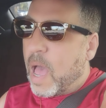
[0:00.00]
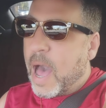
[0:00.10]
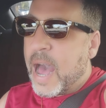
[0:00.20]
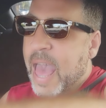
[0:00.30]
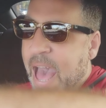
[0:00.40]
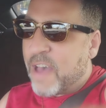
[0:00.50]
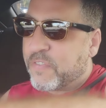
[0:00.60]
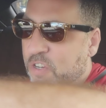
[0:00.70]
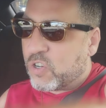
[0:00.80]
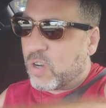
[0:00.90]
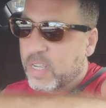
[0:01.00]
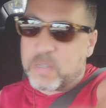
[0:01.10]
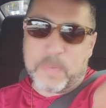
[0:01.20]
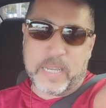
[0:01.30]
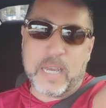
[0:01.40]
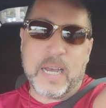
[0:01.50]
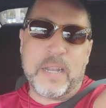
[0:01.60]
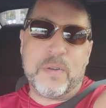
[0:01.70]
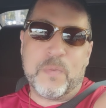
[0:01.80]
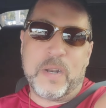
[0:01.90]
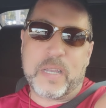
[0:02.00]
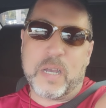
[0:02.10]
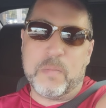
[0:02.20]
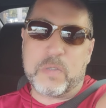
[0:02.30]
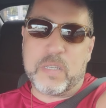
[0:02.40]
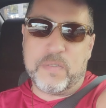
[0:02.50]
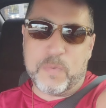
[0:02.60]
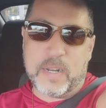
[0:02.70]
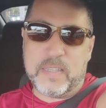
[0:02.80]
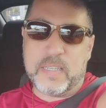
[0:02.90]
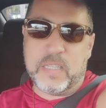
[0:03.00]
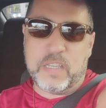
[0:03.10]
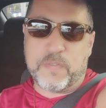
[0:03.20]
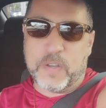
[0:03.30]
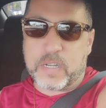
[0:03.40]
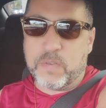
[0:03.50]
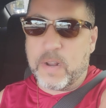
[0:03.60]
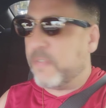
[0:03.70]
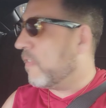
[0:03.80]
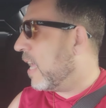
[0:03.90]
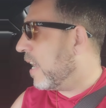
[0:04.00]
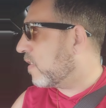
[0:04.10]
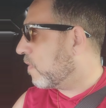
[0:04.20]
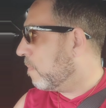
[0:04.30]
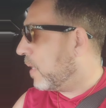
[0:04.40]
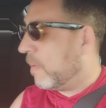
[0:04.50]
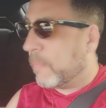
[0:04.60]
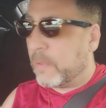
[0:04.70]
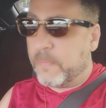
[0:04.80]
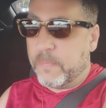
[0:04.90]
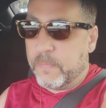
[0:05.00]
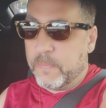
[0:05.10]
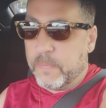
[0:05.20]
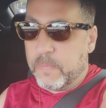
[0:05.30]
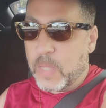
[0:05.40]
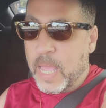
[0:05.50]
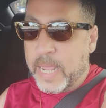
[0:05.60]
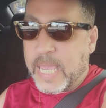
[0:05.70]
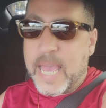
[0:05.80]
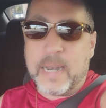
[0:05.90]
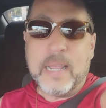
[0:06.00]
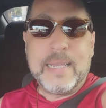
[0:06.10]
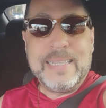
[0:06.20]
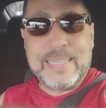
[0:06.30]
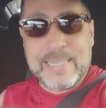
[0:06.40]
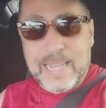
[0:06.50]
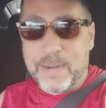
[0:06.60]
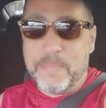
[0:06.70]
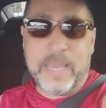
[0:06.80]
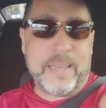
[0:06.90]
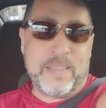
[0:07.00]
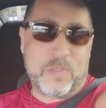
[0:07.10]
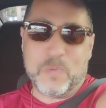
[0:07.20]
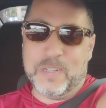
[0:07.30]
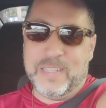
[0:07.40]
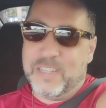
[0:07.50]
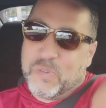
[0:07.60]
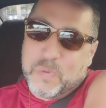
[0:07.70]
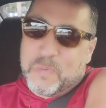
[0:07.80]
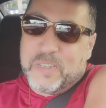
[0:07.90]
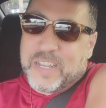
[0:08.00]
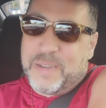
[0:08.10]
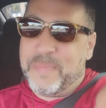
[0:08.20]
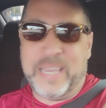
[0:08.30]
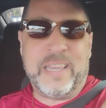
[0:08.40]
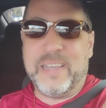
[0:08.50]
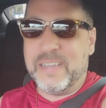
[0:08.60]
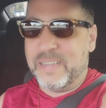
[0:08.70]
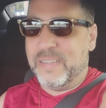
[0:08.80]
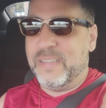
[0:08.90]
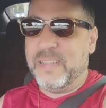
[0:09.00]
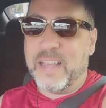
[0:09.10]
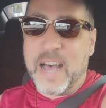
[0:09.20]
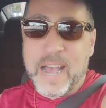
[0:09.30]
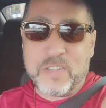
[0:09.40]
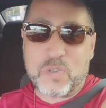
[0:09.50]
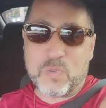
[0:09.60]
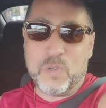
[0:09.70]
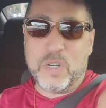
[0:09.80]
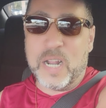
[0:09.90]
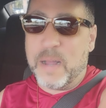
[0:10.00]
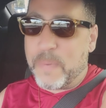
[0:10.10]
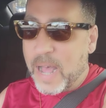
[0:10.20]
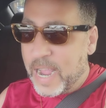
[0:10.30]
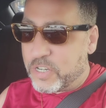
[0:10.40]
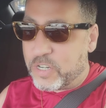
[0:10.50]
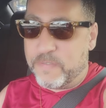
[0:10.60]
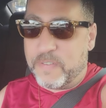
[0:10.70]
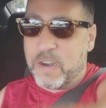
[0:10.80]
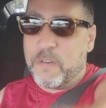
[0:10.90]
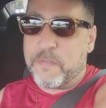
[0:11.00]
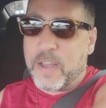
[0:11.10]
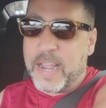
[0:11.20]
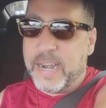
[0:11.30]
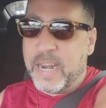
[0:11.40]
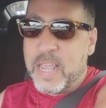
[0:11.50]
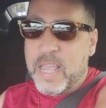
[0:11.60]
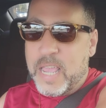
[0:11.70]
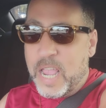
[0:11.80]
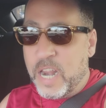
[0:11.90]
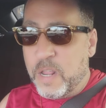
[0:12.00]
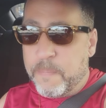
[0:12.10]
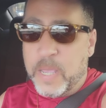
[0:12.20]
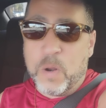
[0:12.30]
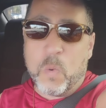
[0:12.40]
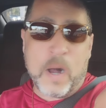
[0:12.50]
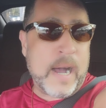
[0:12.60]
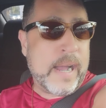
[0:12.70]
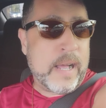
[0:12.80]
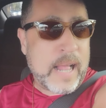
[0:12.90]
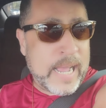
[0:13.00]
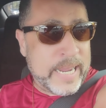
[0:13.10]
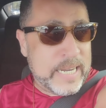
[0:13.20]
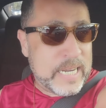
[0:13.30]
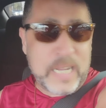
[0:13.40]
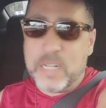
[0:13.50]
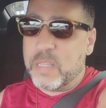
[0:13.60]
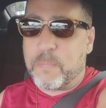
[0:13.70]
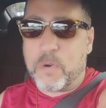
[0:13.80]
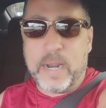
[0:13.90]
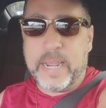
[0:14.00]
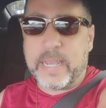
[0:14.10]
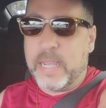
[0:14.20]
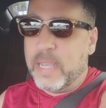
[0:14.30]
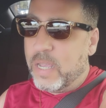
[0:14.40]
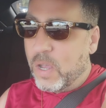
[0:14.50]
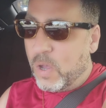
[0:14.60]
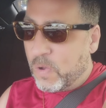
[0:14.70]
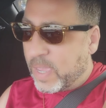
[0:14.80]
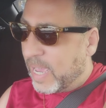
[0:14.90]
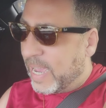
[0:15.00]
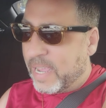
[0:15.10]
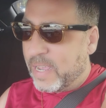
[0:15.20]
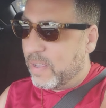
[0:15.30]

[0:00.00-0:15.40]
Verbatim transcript: I have to trust my gut when it comes to when I see these fucking red flags from people. And again, this is on me, this one was on me. I screwed it up, I should have verified it. It had been a while, I had needed the break, okay?